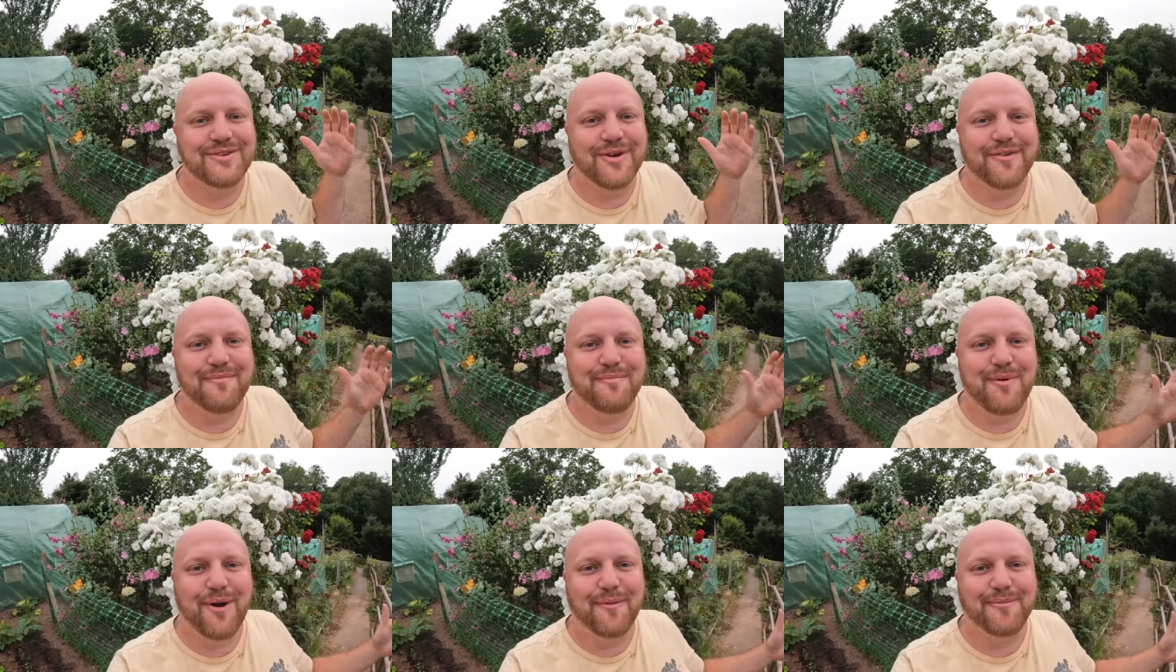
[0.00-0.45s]

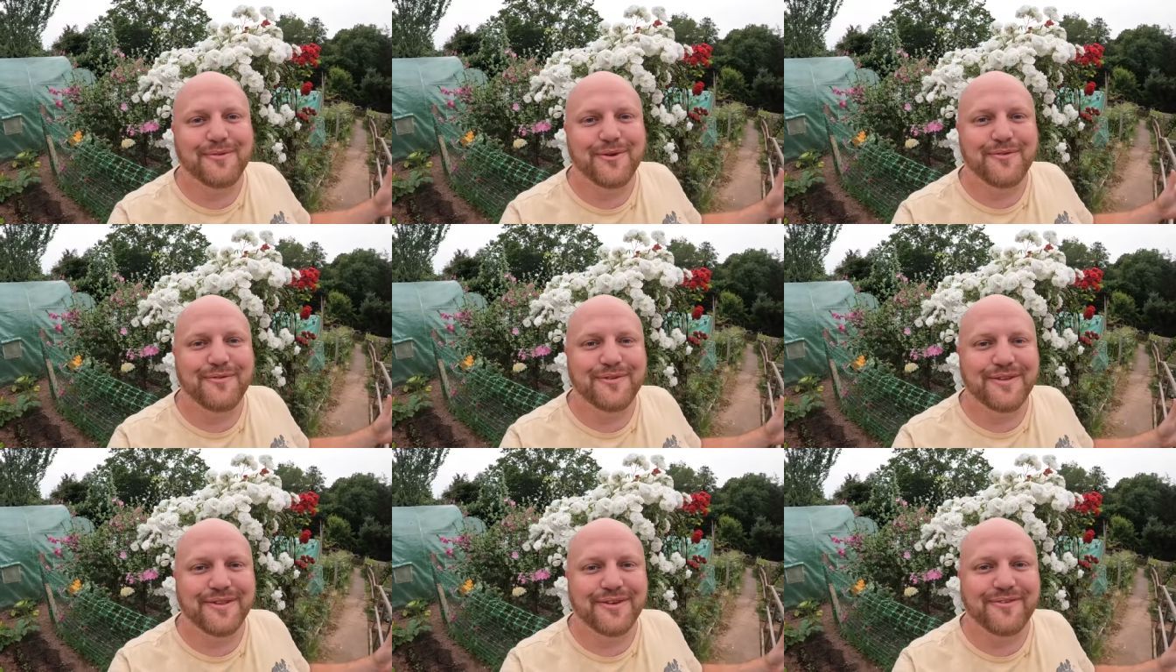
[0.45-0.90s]
I've popped
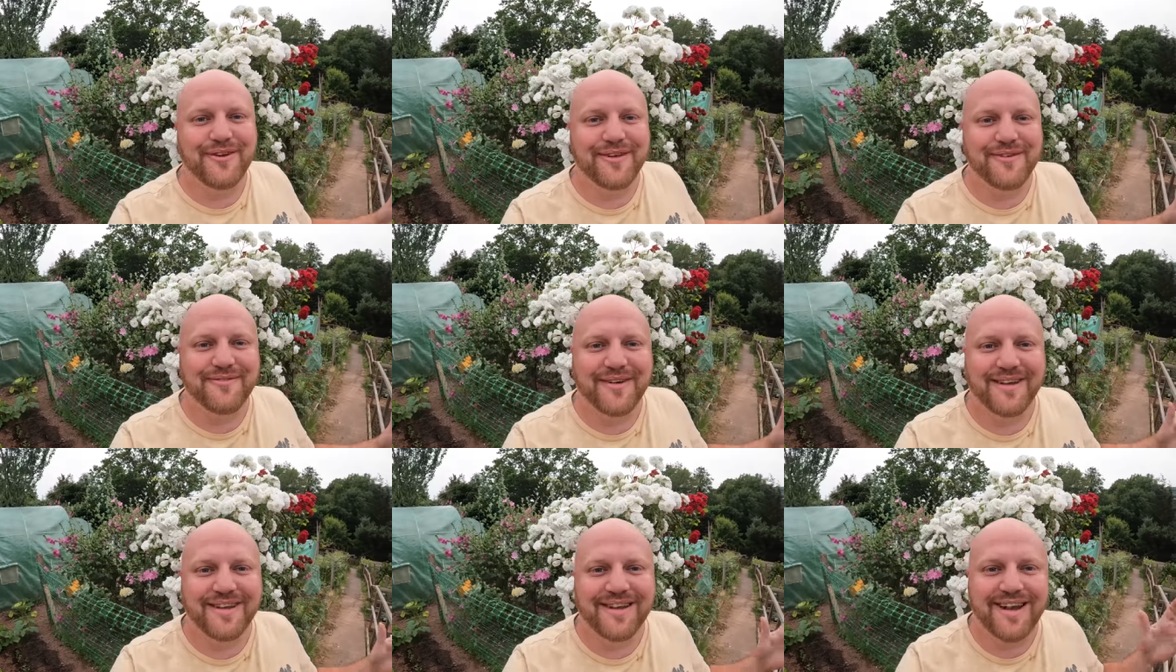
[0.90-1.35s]
over to the
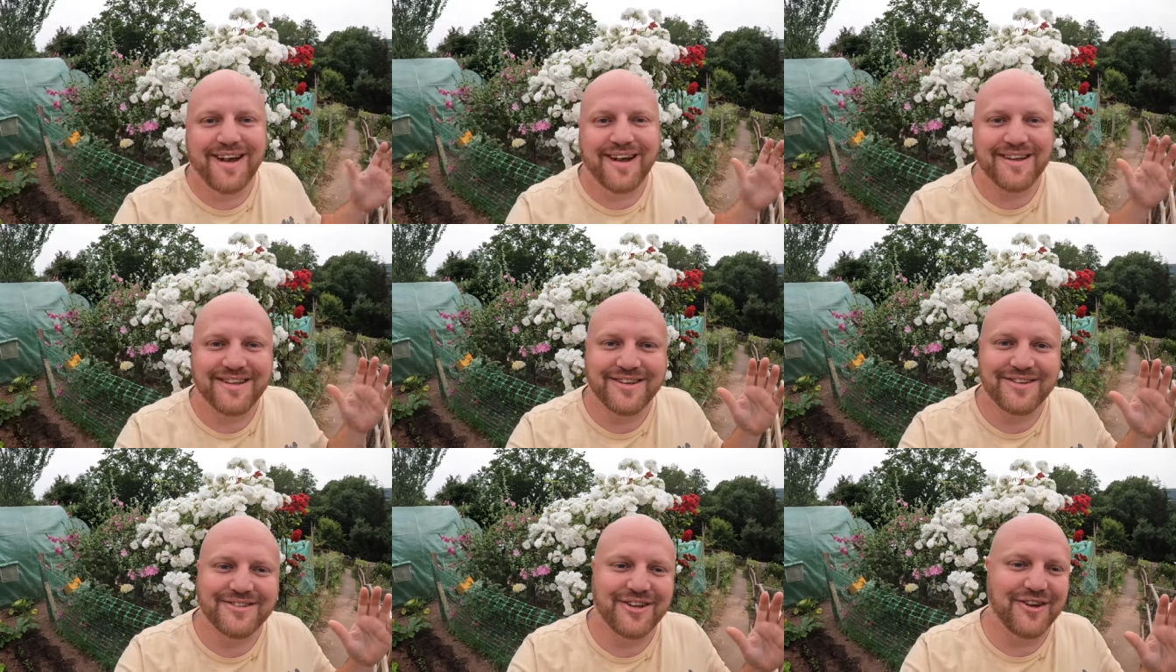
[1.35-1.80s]
grapevine
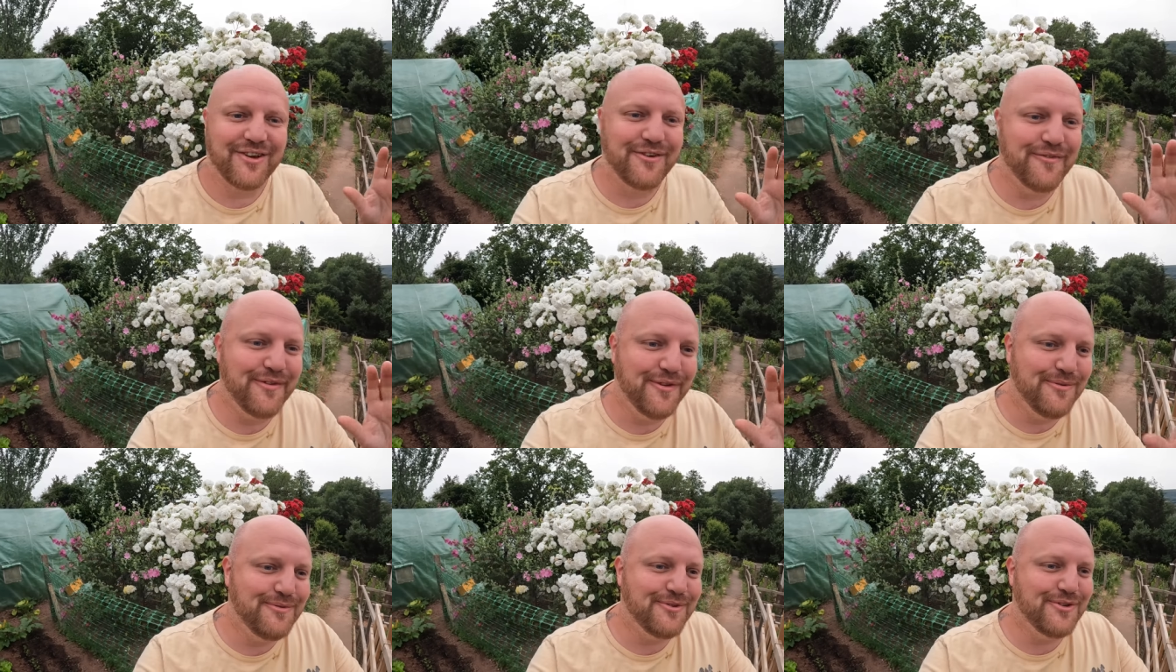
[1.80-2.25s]
garden because I've got
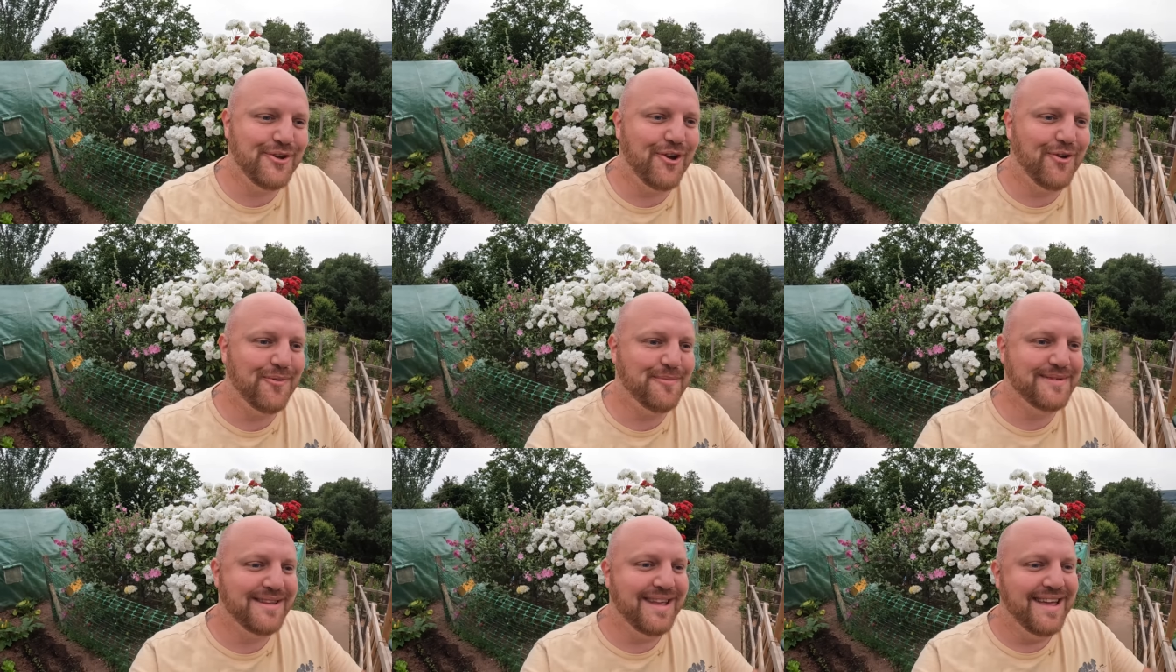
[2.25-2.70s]
a few
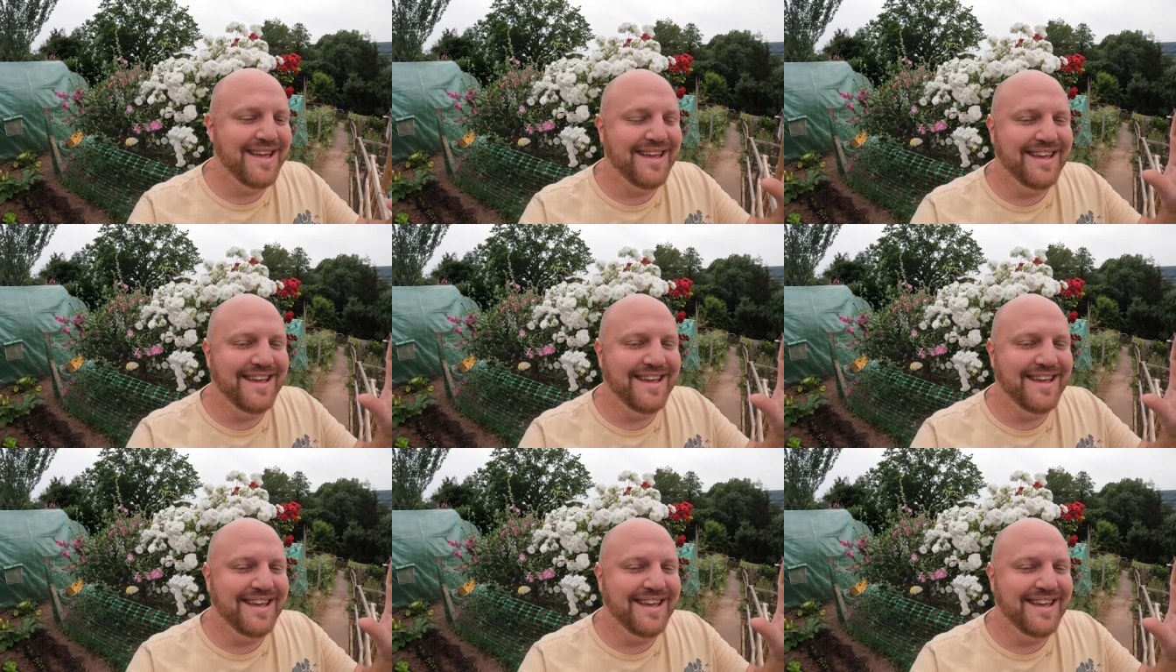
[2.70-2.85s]
jobs.